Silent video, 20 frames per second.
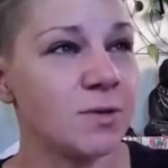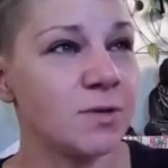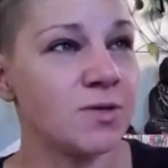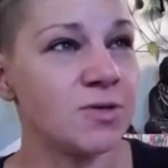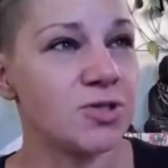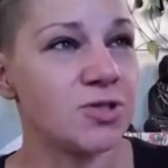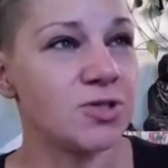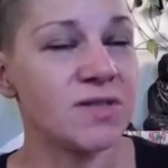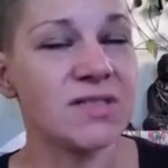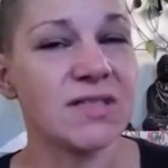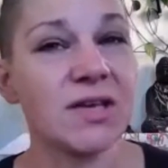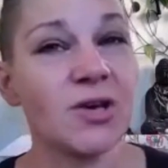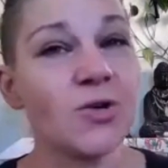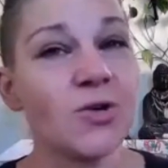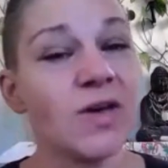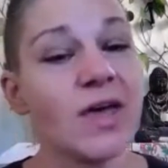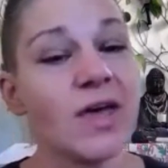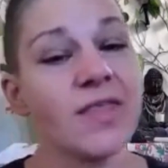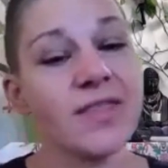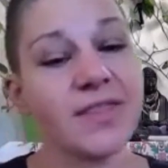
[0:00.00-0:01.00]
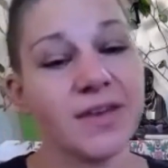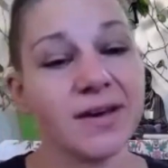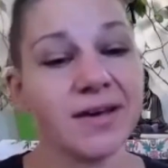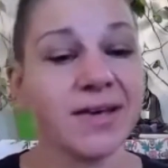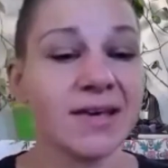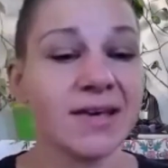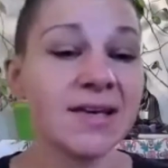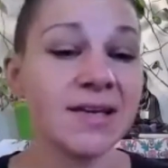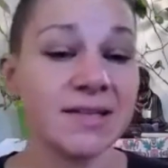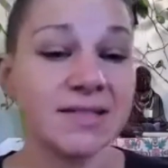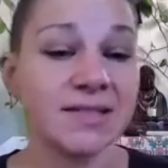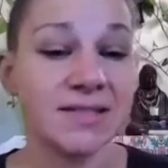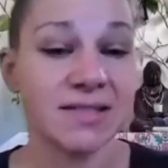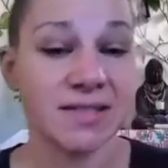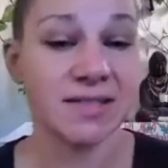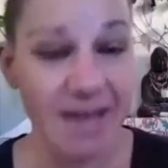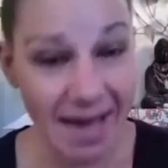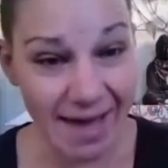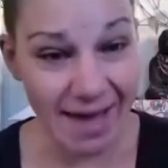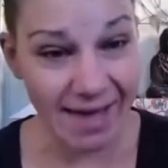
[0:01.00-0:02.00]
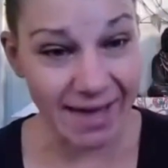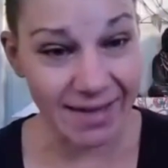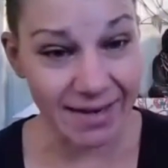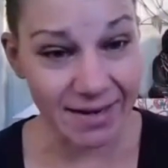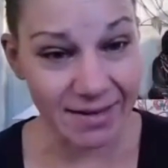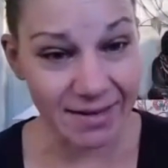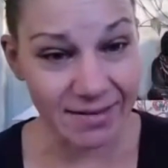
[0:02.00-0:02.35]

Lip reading: usually I was like, oh yeah, the kid's dad.